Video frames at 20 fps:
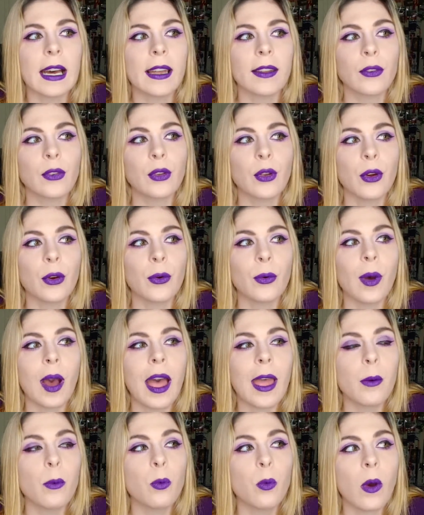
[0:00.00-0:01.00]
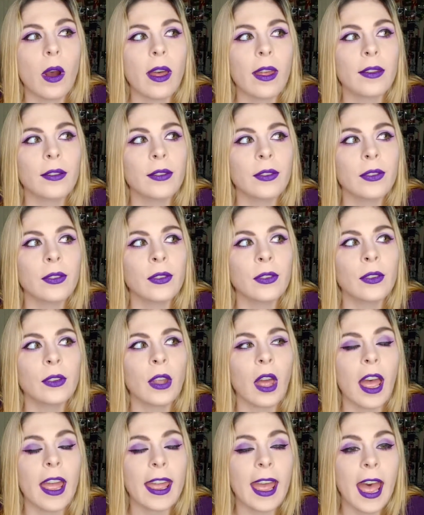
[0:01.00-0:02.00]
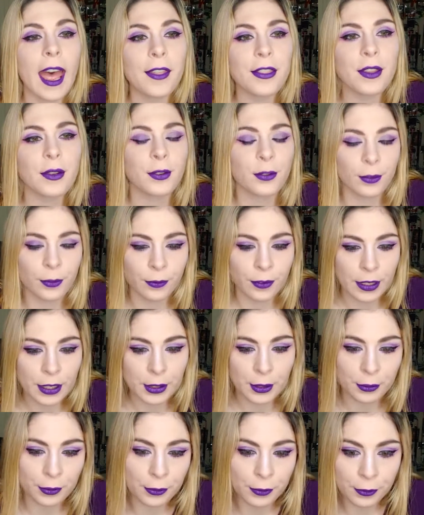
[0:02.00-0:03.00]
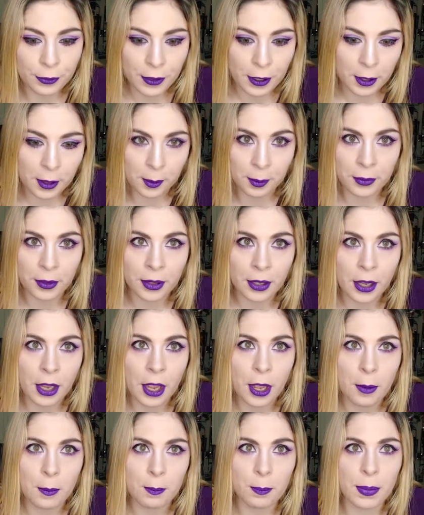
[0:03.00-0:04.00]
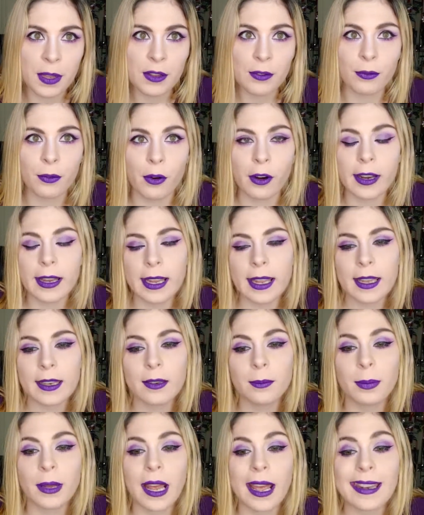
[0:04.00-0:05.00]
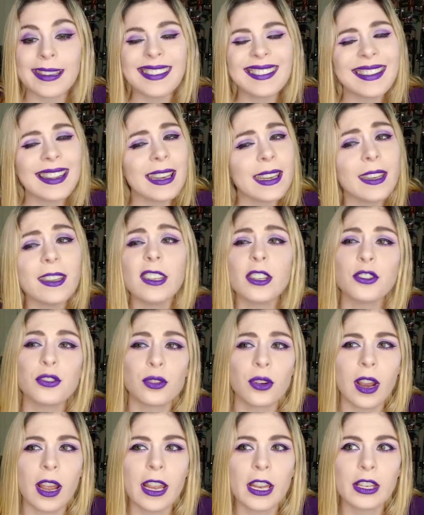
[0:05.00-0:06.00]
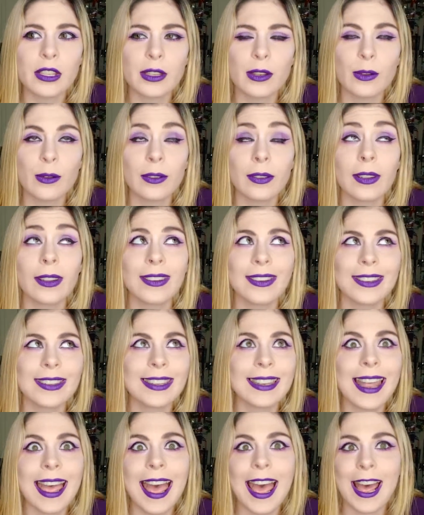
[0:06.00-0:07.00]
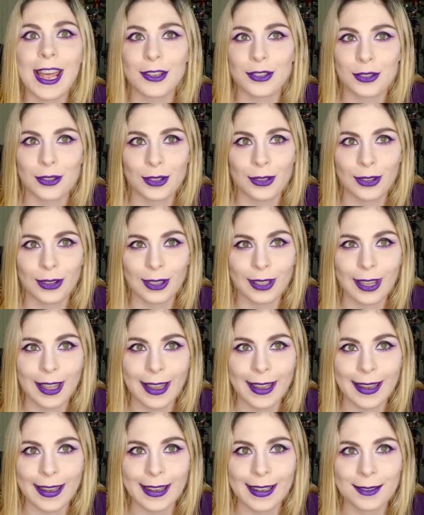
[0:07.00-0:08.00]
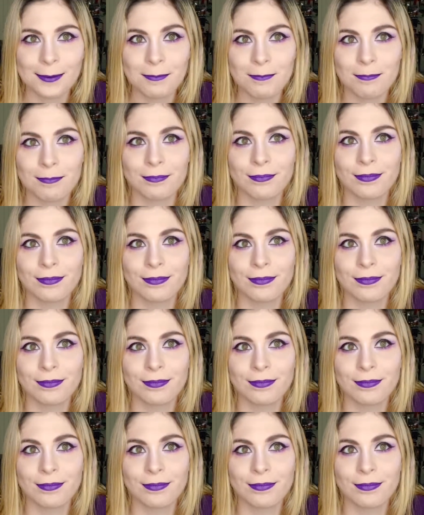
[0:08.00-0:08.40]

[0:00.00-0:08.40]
So I had this video filmed beforehand, but I decided to try and use natural light.